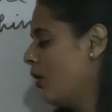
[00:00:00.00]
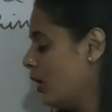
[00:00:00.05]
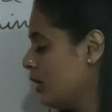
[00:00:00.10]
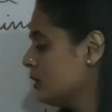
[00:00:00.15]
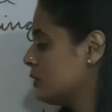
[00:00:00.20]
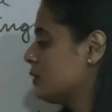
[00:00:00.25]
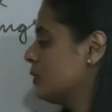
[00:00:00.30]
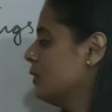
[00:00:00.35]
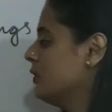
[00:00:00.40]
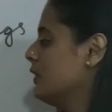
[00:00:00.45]

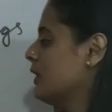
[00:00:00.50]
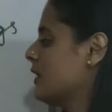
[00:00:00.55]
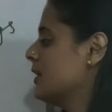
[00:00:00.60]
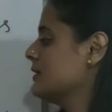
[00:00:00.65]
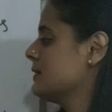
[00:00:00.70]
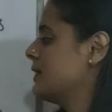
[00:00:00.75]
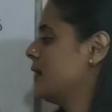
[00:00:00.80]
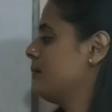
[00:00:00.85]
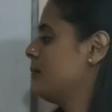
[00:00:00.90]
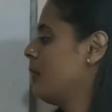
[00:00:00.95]
Also the
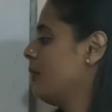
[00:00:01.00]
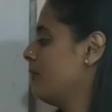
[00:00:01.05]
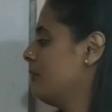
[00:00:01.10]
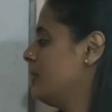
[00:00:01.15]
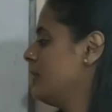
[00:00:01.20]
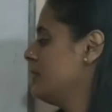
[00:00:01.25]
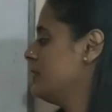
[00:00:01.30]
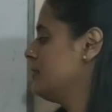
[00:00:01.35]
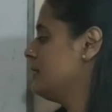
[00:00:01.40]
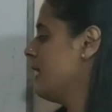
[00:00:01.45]
concept of
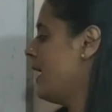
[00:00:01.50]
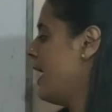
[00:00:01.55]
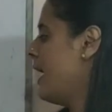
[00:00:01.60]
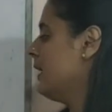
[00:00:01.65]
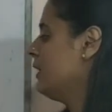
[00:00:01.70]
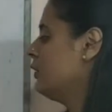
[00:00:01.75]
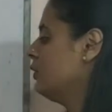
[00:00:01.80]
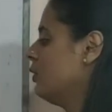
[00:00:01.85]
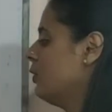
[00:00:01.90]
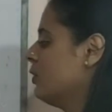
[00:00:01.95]
this,
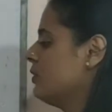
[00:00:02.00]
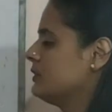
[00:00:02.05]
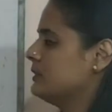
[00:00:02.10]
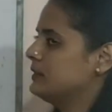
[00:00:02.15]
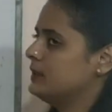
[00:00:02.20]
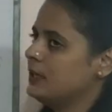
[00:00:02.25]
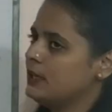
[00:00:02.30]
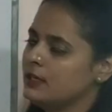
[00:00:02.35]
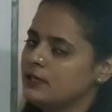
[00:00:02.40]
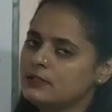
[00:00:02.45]
that,
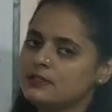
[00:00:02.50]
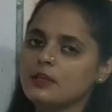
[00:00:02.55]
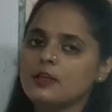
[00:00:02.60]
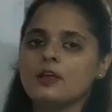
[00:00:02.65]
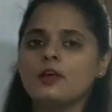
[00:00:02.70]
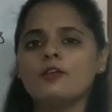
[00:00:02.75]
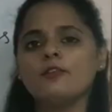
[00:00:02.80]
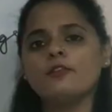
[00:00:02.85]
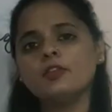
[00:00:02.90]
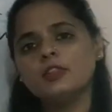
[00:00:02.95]
those, these
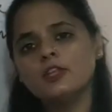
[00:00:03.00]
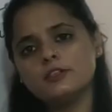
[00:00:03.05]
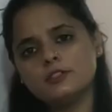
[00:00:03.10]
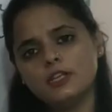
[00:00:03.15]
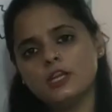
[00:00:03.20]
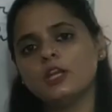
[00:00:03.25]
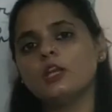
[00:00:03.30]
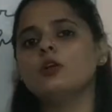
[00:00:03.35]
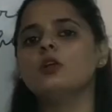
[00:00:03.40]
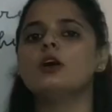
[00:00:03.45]
with the
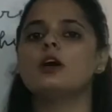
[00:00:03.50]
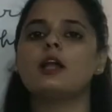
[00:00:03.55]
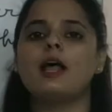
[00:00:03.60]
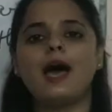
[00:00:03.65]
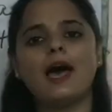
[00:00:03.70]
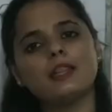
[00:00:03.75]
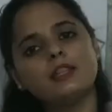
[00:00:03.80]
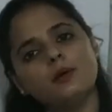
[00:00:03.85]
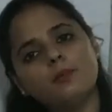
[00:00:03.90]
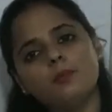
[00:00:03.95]
singular
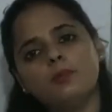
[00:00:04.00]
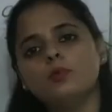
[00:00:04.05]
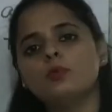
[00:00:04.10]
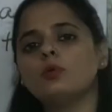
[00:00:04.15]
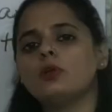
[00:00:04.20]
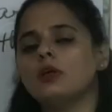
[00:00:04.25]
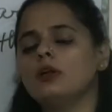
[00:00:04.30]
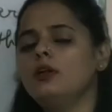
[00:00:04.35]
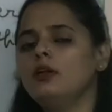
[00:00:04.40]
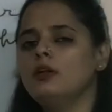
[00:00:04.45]
and the
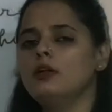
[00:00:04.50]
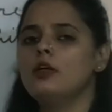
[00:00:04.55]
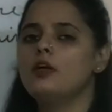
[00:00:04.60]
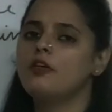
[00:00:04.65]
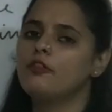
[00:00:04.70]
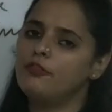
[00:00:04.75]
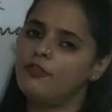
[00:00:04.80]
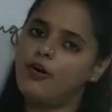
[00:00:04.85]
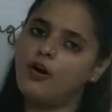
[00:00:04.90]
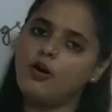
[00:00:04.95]
plural
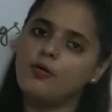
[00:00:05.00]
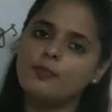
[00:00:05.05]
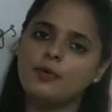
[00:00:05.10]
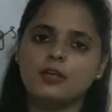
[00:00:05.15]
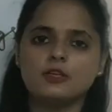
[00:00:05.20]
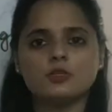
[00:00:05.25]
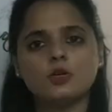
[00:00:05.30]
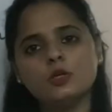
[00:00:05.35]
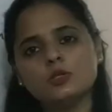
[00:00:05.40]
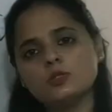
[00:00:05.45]
form
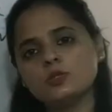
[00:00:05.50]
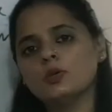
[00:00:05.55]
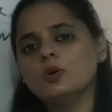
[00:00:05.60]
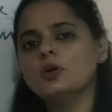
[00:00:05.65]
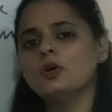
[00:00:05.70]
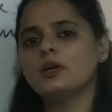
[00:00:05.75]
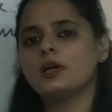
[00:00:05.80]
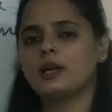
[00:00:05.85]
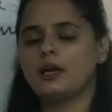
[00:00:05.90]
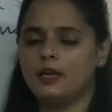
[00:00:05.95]
is
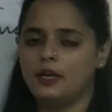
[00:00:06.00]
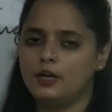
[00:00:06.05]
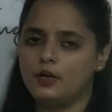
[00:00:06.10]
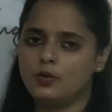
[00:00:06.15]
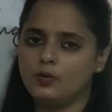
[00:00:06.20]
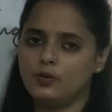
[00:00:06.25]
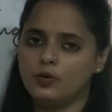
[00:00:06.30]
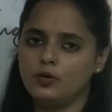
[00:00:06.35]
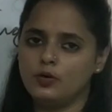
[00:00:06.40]
also clear to